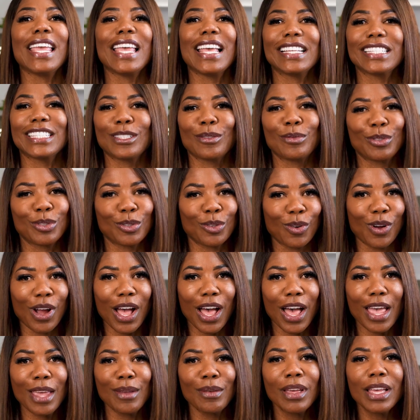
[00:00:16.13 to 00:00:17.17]
and
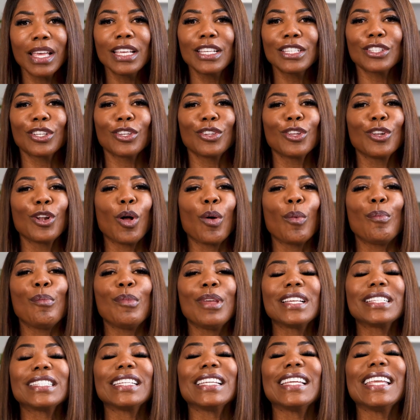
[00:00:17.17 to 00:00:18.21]
subscribe so you don't
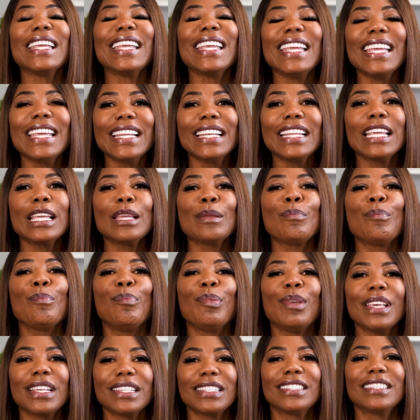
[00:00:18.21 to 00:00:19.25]
miss any
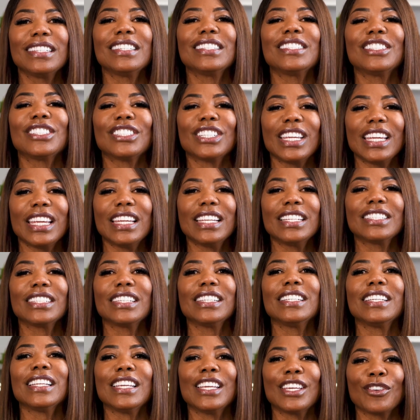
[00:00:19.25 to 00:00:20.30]

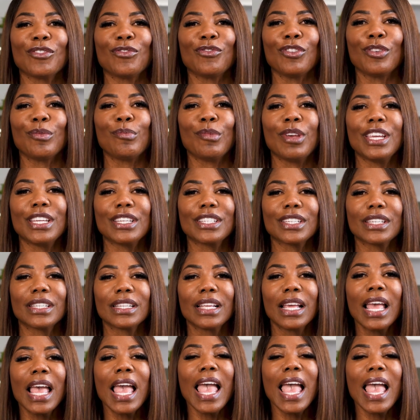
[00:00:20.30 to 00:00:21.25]
business-changing information.